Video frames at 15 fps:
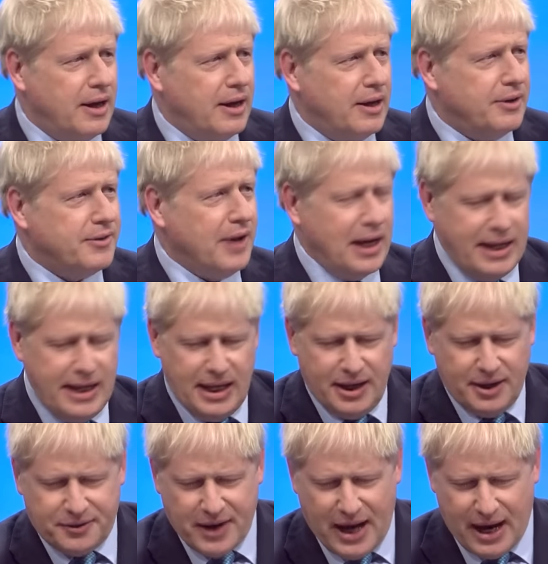slightly
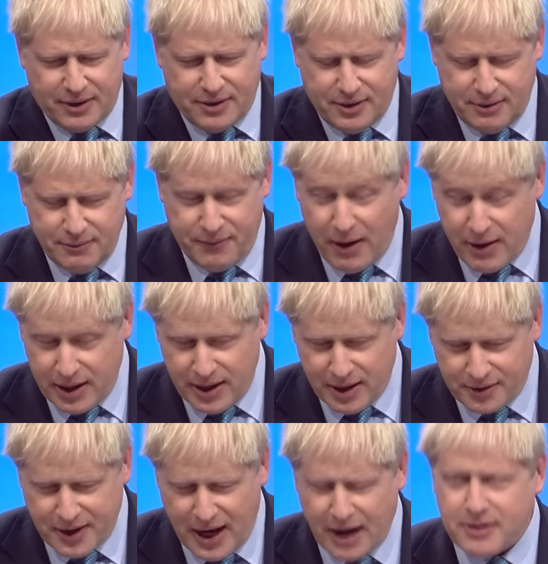inexact, very
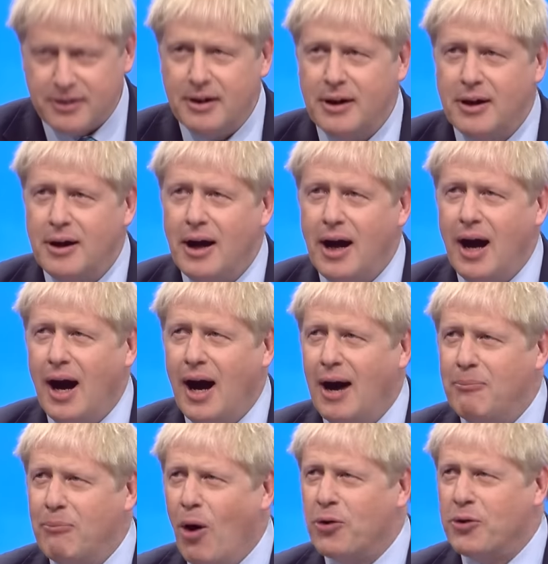inexact, uh,
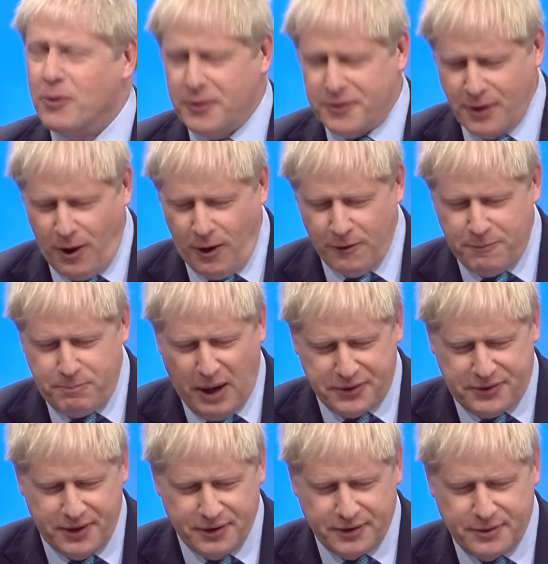models of
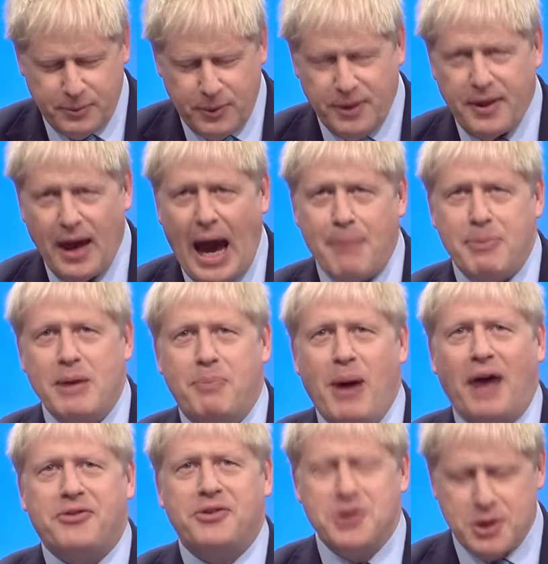buses with happy
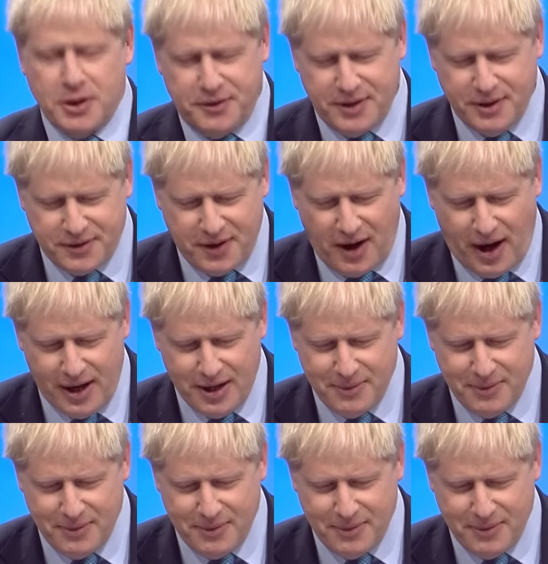passengers inside.